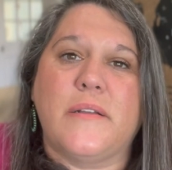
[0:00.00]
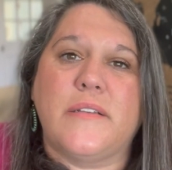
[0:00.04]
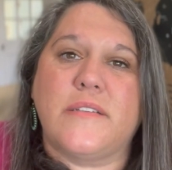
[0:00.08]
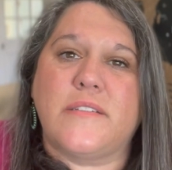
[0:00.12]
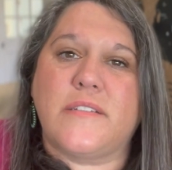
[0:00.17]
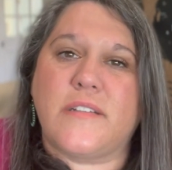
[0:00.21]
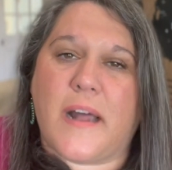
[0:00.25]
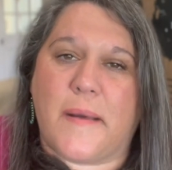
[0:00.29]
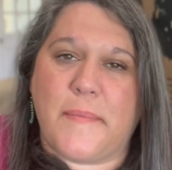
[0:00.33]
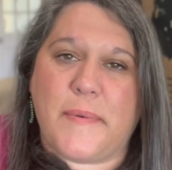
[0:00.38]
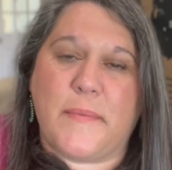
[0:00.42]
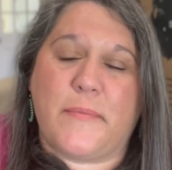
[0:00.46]

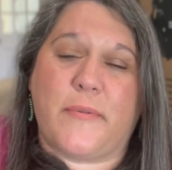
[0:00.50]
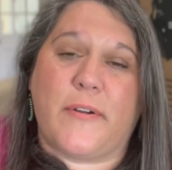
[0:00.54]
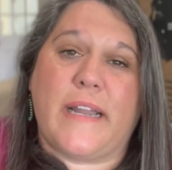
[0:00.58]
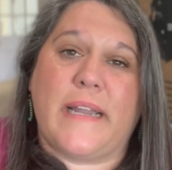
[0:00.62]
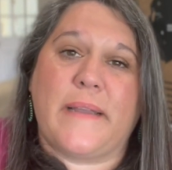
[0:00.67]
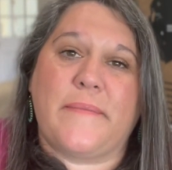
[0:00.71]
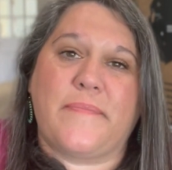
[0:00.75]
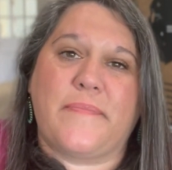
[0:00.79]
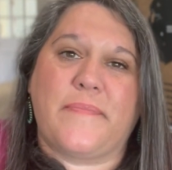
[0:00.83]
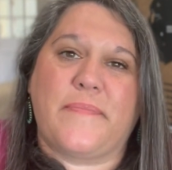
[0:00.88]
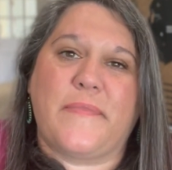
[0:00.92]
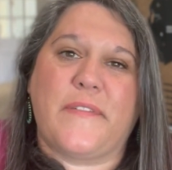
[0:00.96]
Stop and
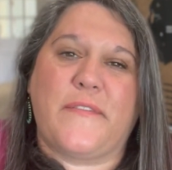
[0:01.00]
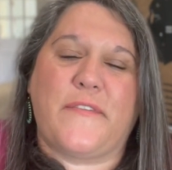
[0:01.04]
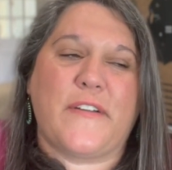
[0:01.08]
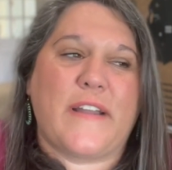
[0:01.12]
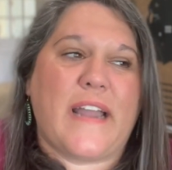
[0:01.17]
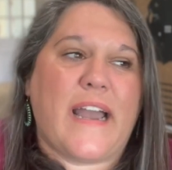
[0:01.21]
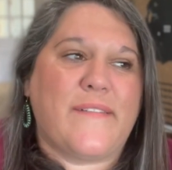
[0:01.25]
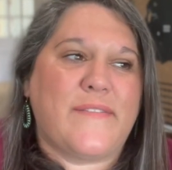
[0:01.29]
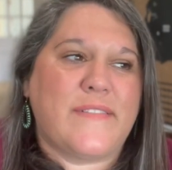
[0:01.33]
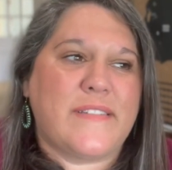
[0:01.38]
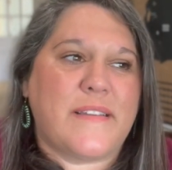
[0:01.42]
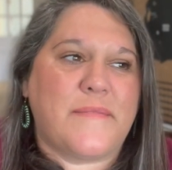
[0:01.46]
pray. If you're
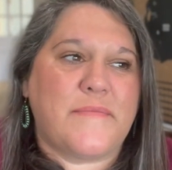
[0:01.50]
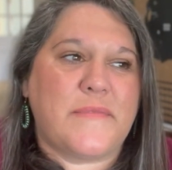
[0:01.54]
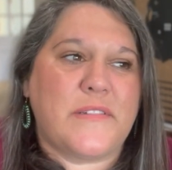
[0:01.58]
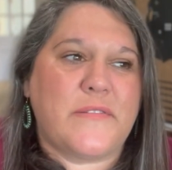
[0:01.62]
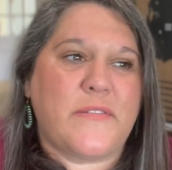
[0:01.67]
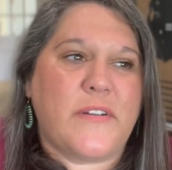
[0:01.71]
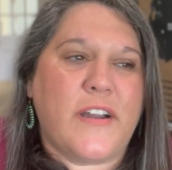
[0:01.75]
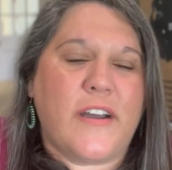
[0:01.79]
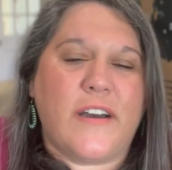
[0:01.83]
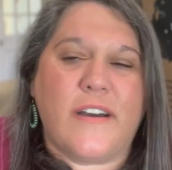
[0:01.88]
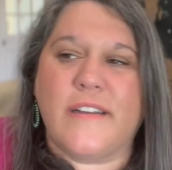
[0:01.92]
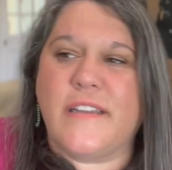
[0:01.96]
having something
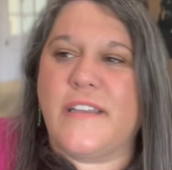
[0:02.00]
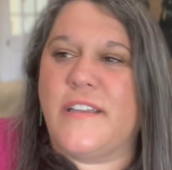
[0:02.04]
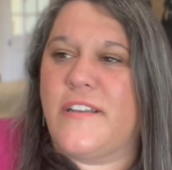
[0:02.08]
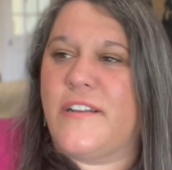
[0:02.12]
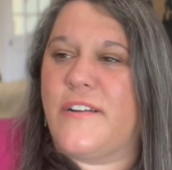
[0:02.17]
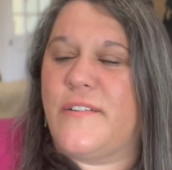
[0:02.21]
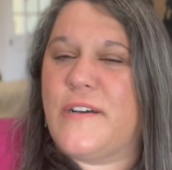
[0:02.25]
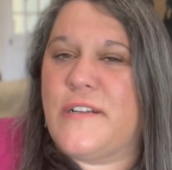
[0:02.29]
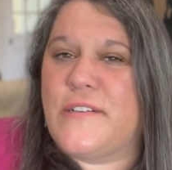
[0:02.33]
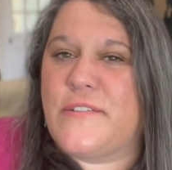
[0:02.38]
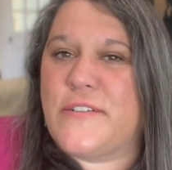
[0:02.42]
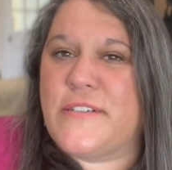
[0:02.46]
wrong, you
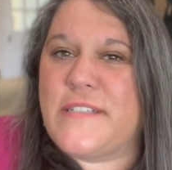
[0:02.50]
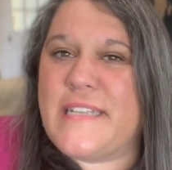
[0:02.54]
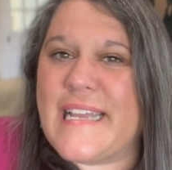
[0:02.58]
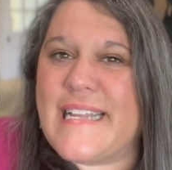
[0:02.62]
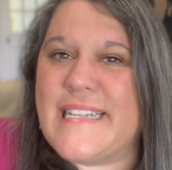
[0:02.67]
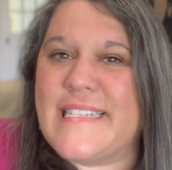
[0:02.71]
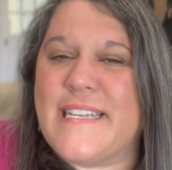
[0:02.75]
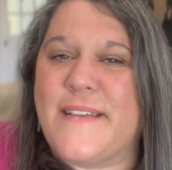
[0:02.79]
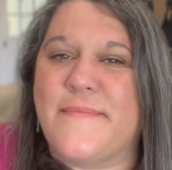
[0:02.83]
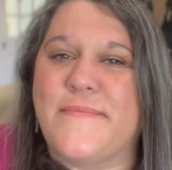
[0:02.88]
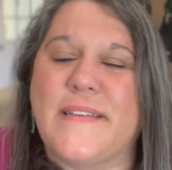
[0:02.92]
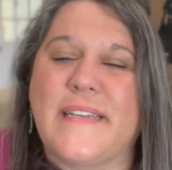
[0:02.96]
don't
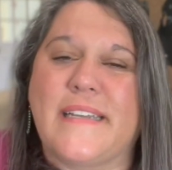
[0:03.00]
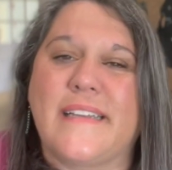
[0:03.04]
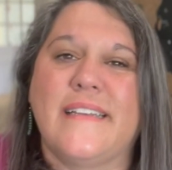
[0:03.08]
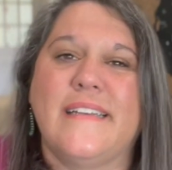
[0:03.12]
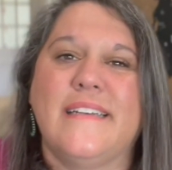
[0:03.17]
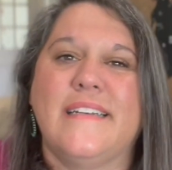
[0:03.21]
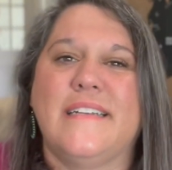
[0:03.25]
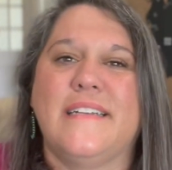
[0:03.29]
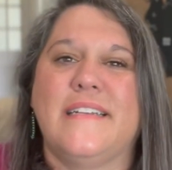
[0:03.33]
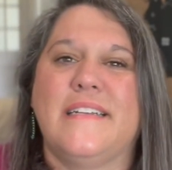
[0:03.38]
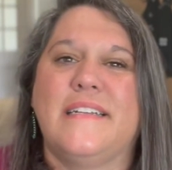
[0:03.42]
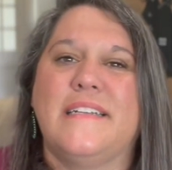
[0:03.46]
understand something,
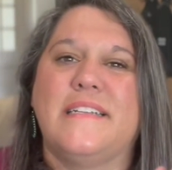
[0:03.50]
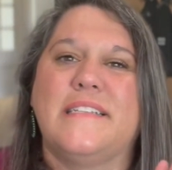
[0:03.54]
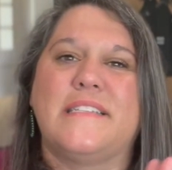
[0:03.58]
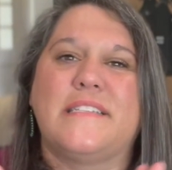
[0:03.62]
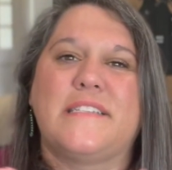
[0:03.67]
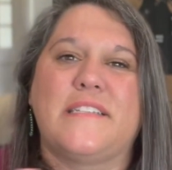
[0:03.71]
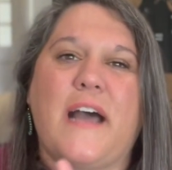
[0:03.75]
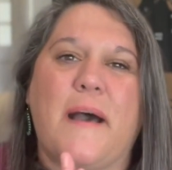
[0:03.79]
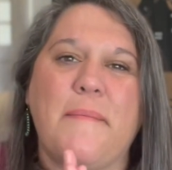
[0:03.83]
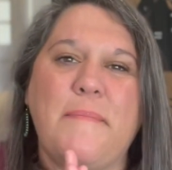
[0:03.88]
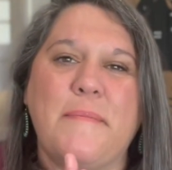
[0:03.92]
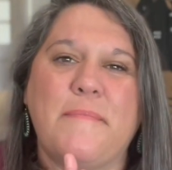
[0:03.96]

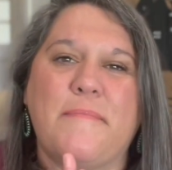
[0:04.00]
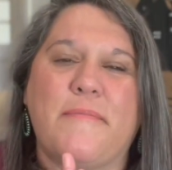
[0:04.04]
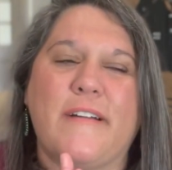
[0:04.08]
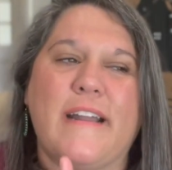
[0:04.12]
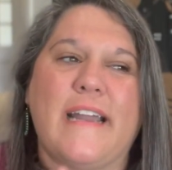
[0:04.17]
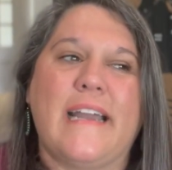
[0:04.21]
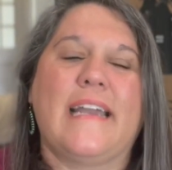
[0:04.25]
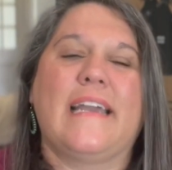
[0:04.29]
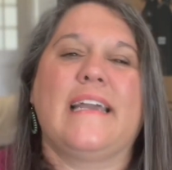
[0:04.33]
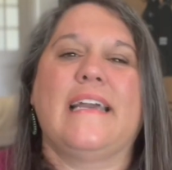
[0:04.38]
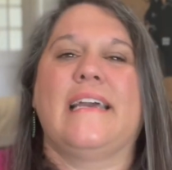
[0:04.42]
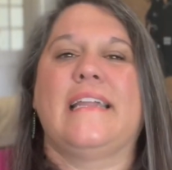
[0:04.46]
stop and
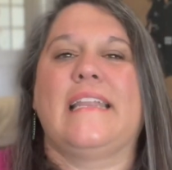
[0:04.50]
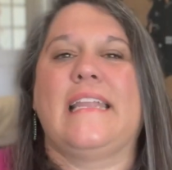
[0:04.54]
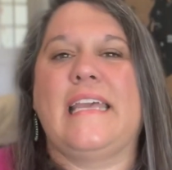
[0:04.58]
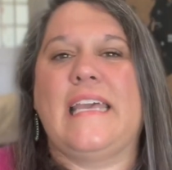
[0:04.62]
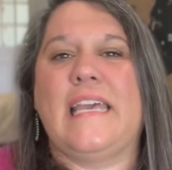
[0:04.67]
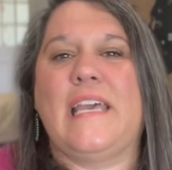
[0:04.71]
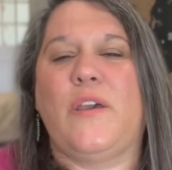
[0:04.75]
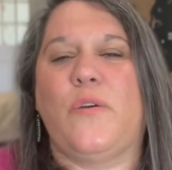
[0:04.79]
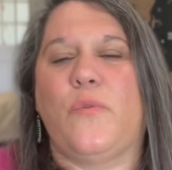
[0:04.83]
pray, and He